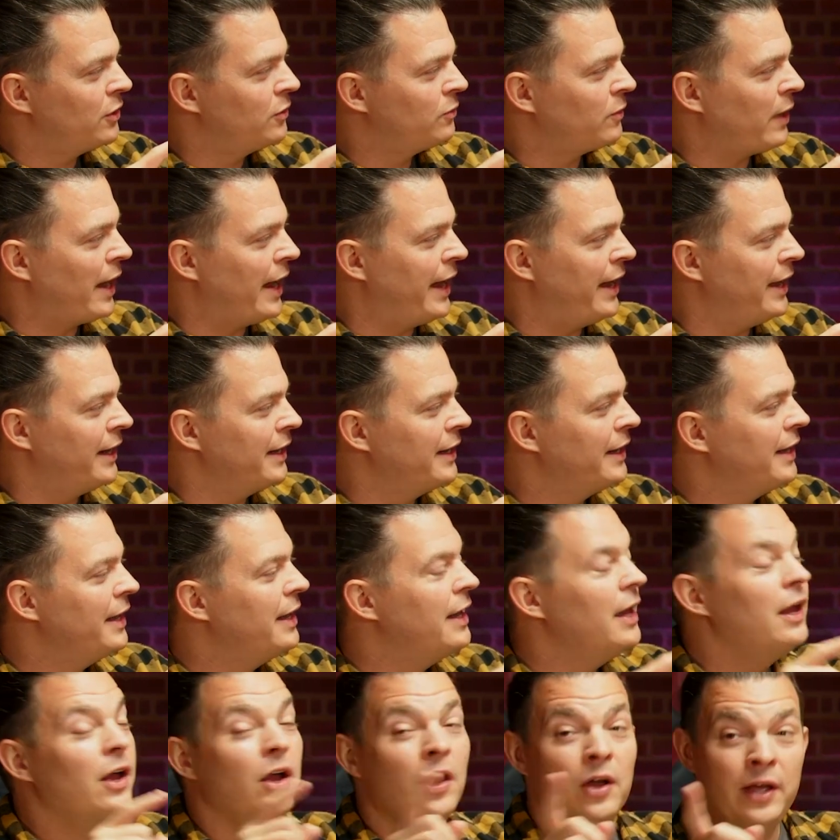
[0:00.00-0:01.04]
He's right? just going to
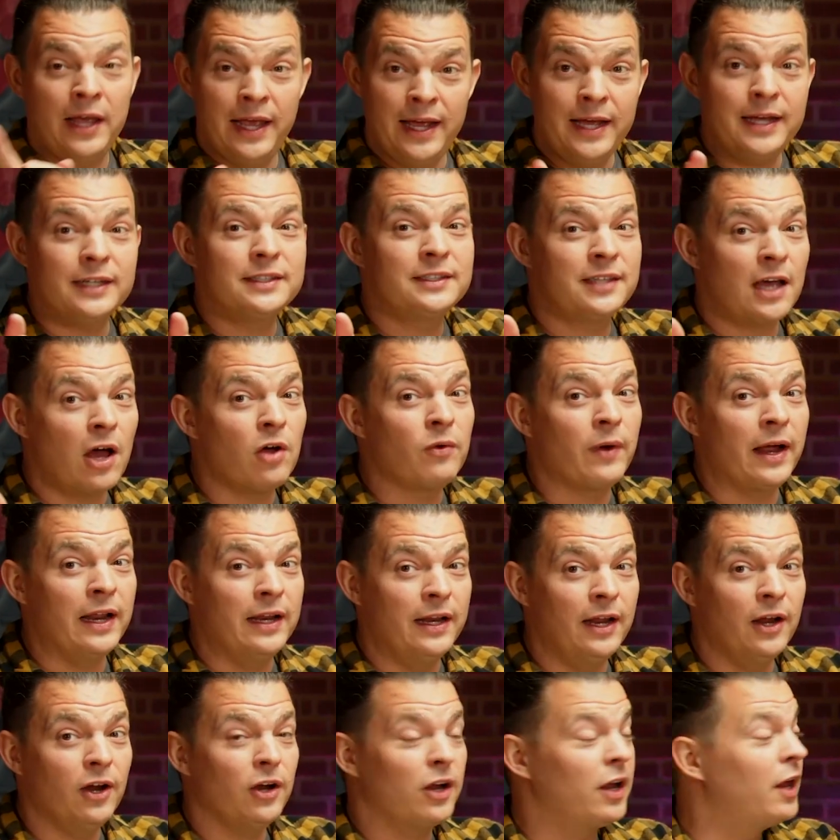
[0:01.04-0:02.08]
switch? He could tell
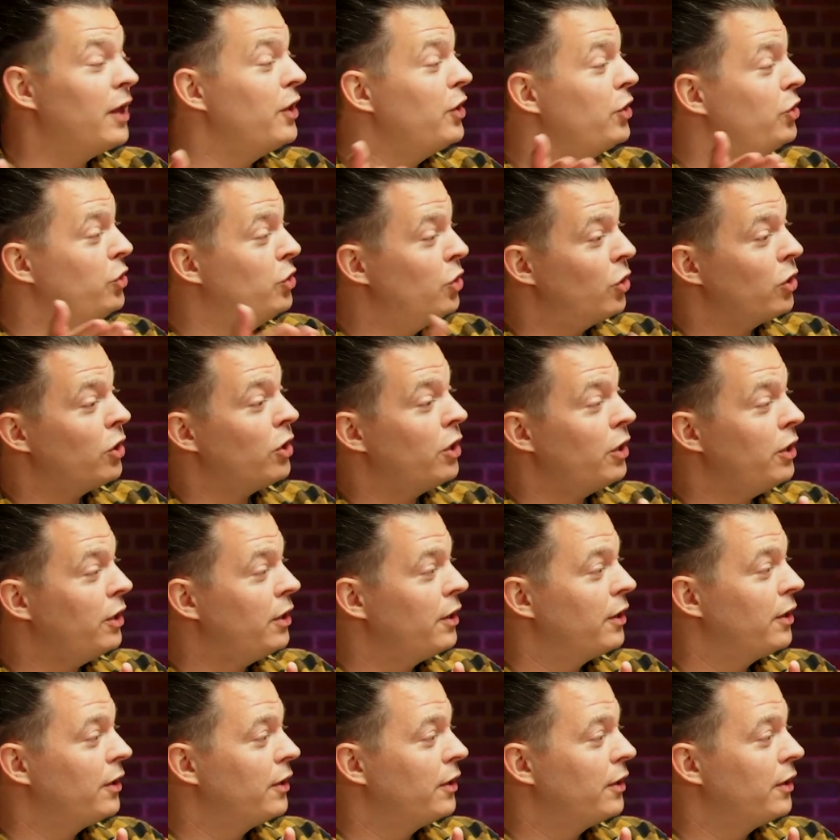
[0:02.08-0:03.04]
Rhaenyra, your